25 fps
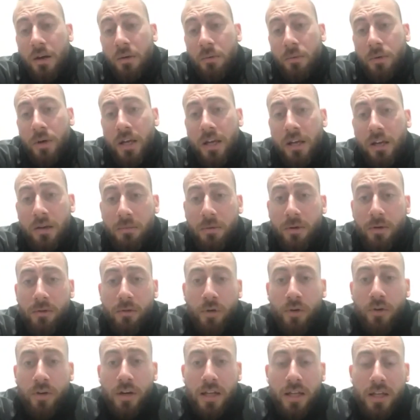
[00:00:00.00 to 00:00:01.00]

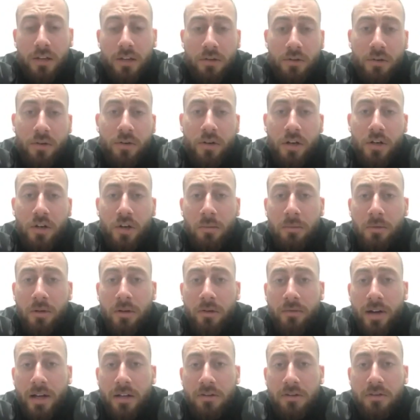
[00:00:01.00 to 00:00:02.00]
We're only, a
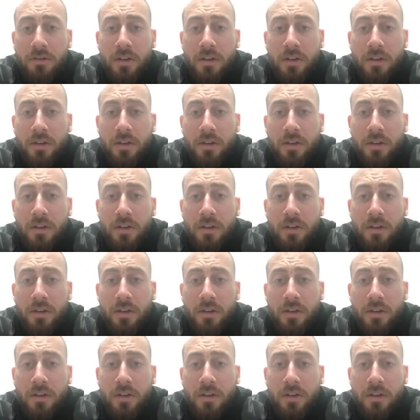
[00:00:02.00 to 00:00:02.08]
couple of